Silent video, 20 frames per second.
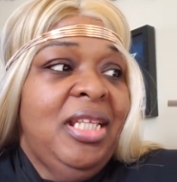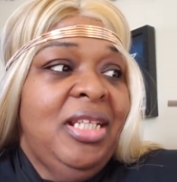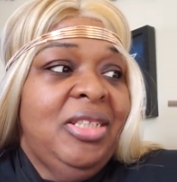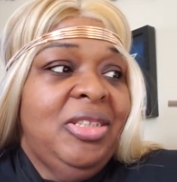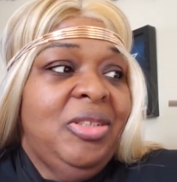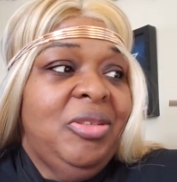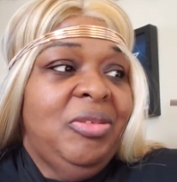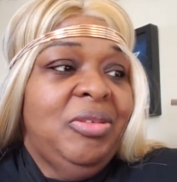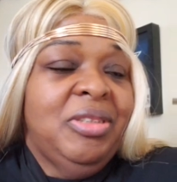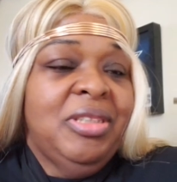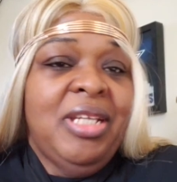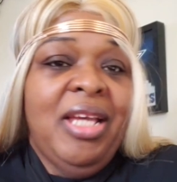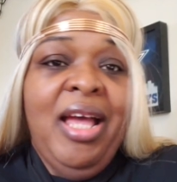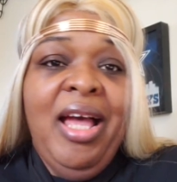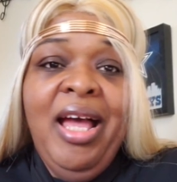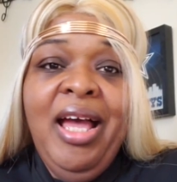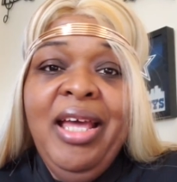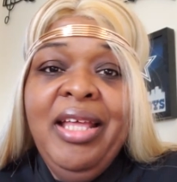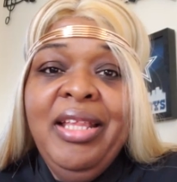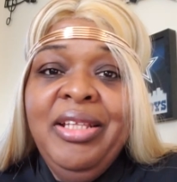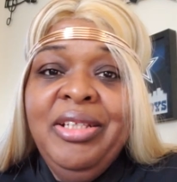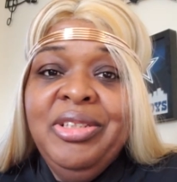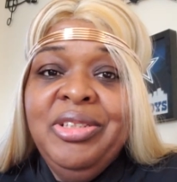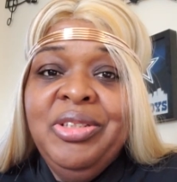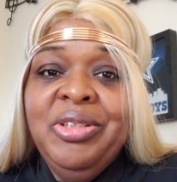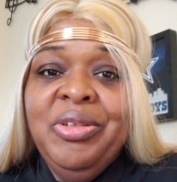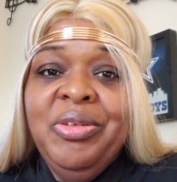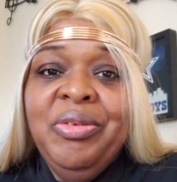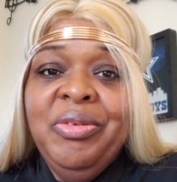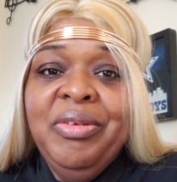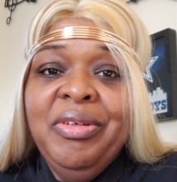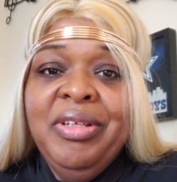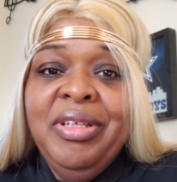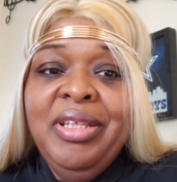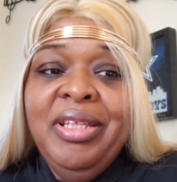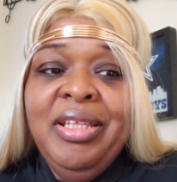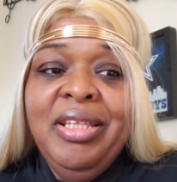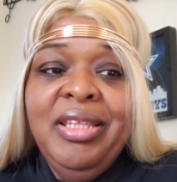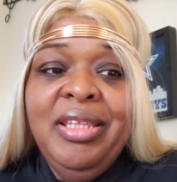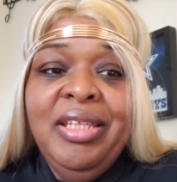There's no sky. There's no
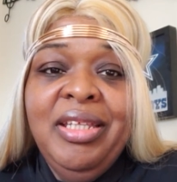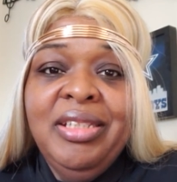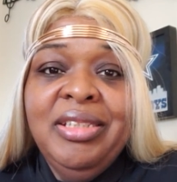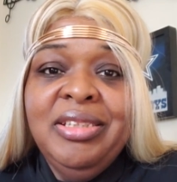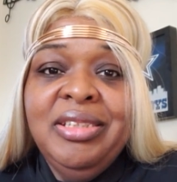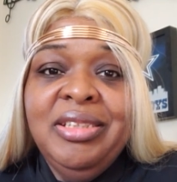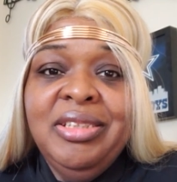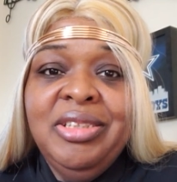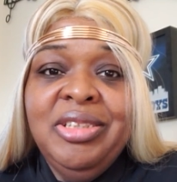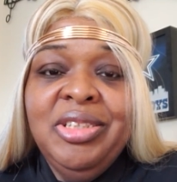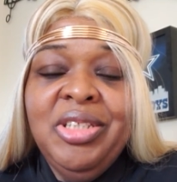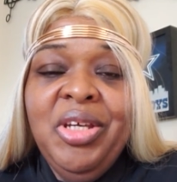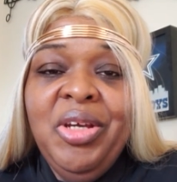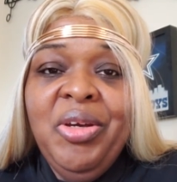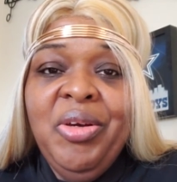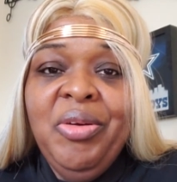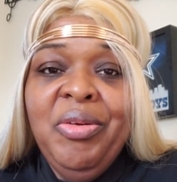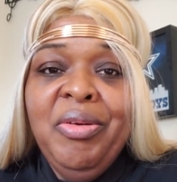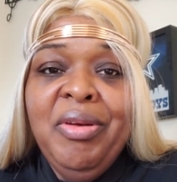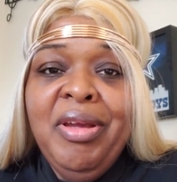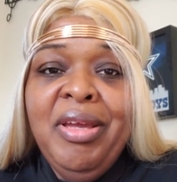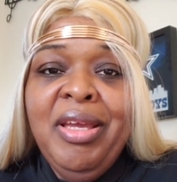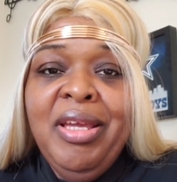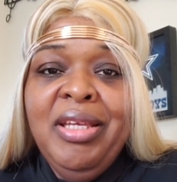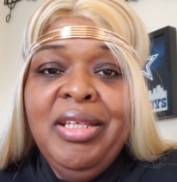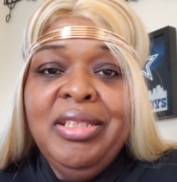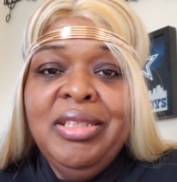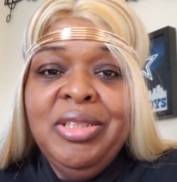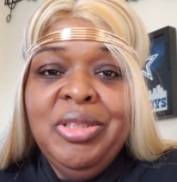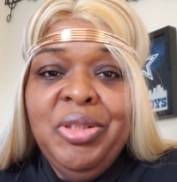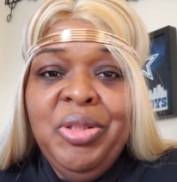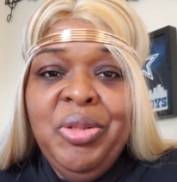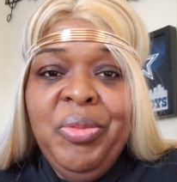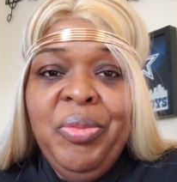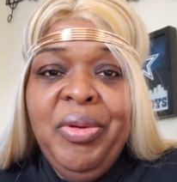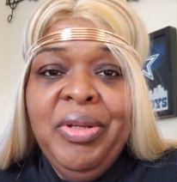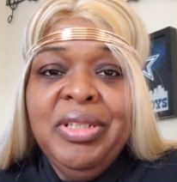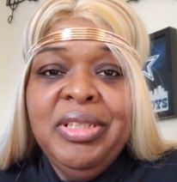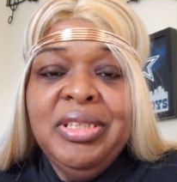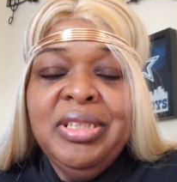thus and so. He said, "Do you
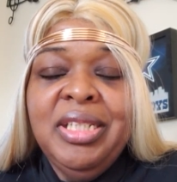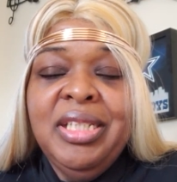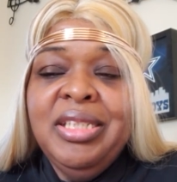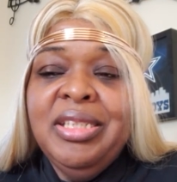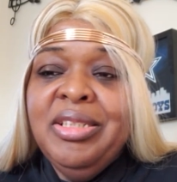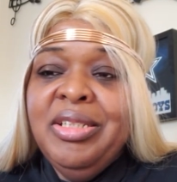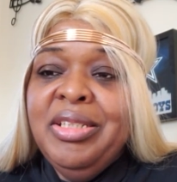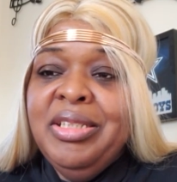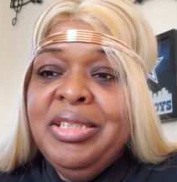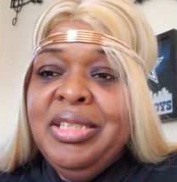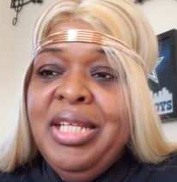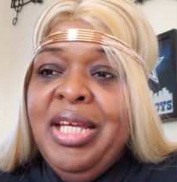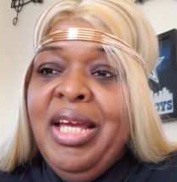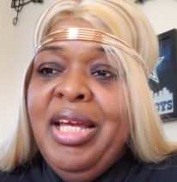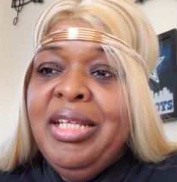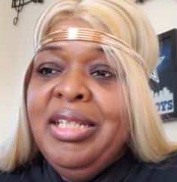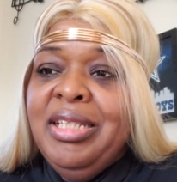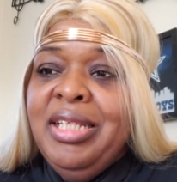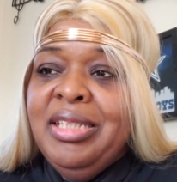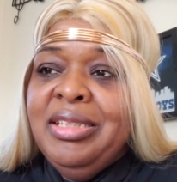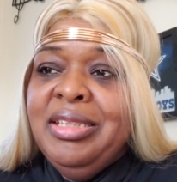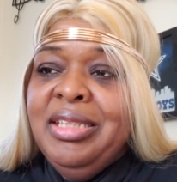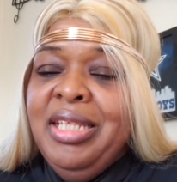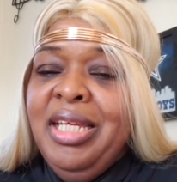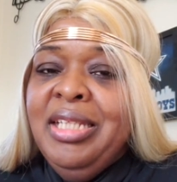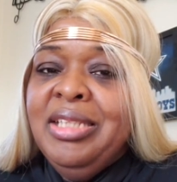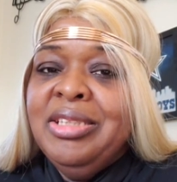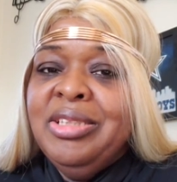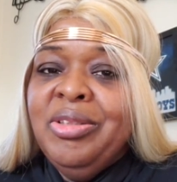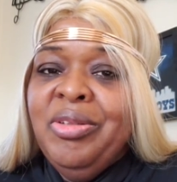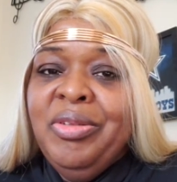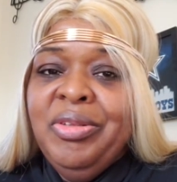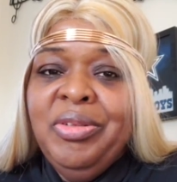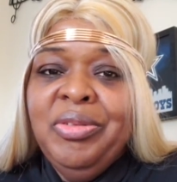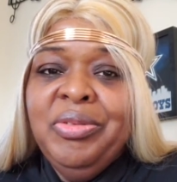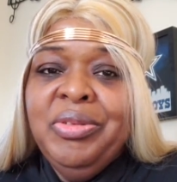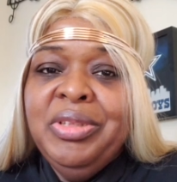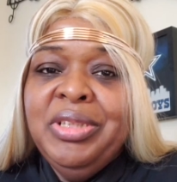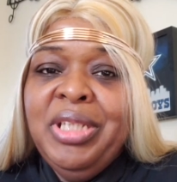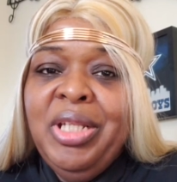want to see?" So he said, I said, "Yes, Lord." I
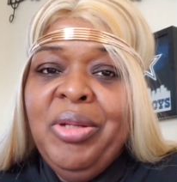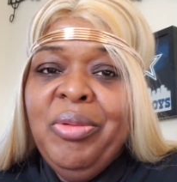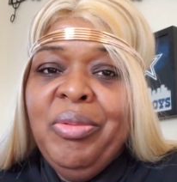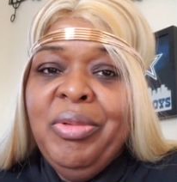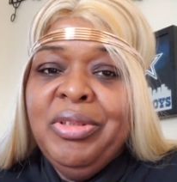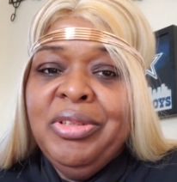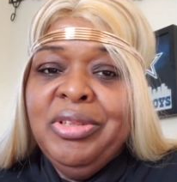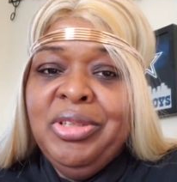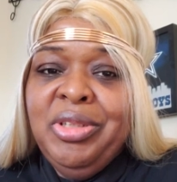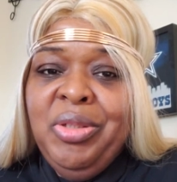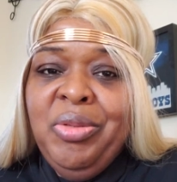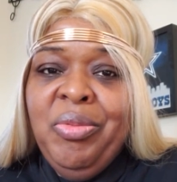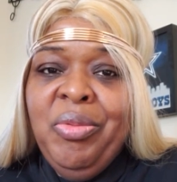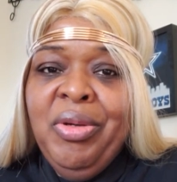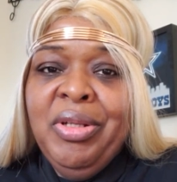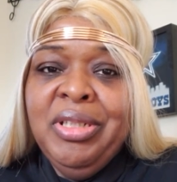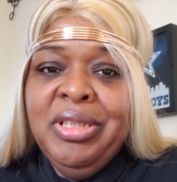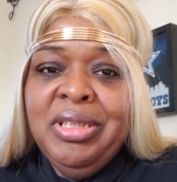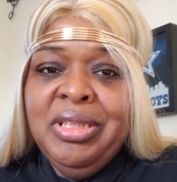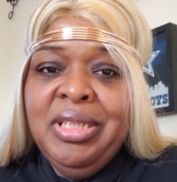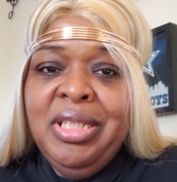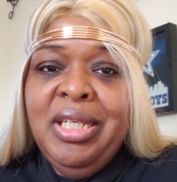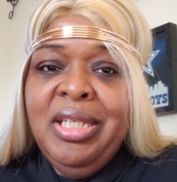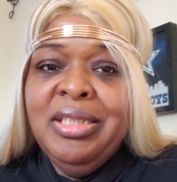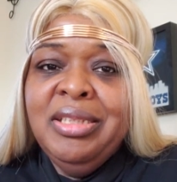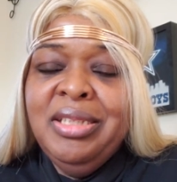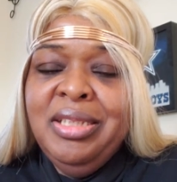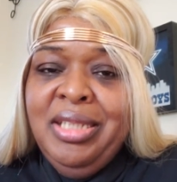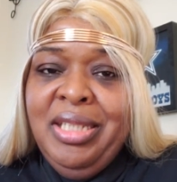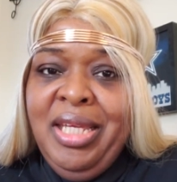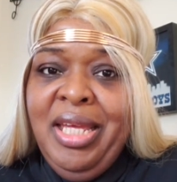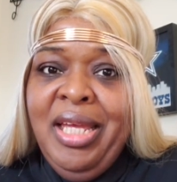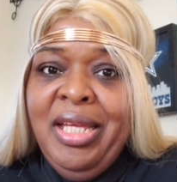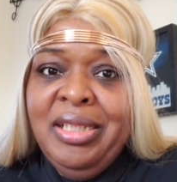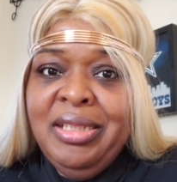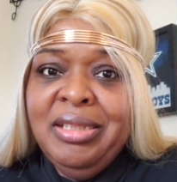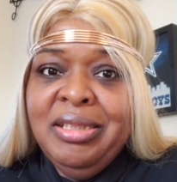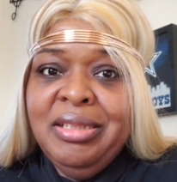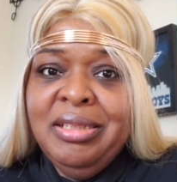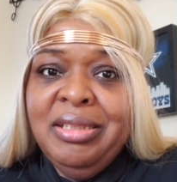only said it once. "Do you want to see?" I said,
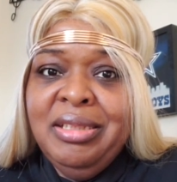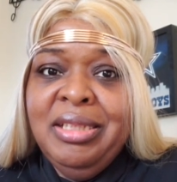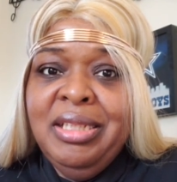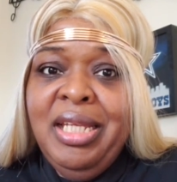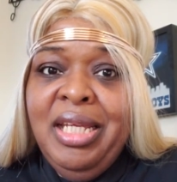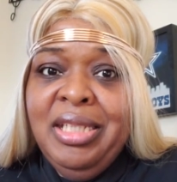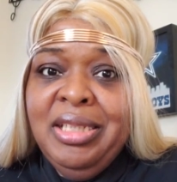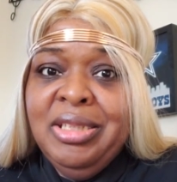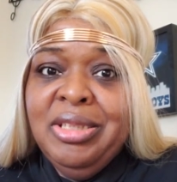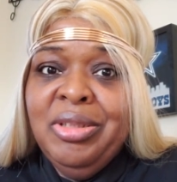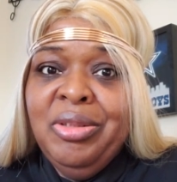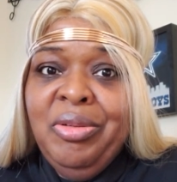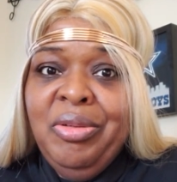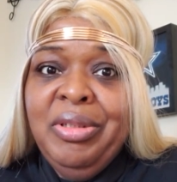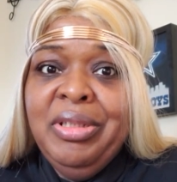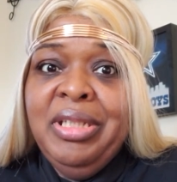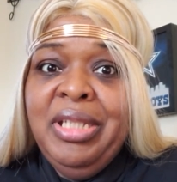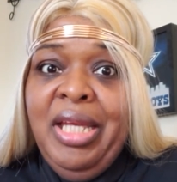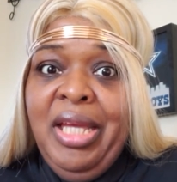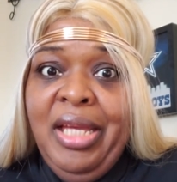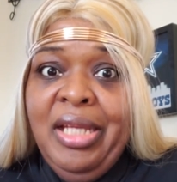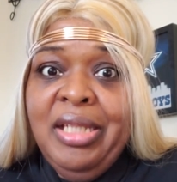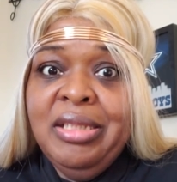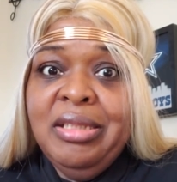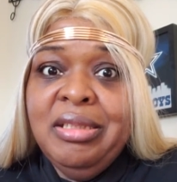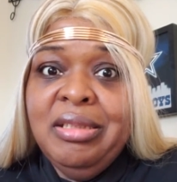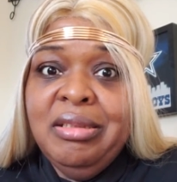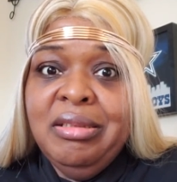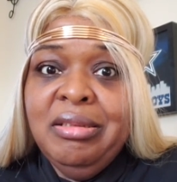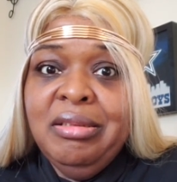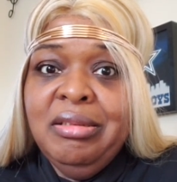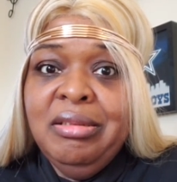"Yes. Yes, Lord. Yes."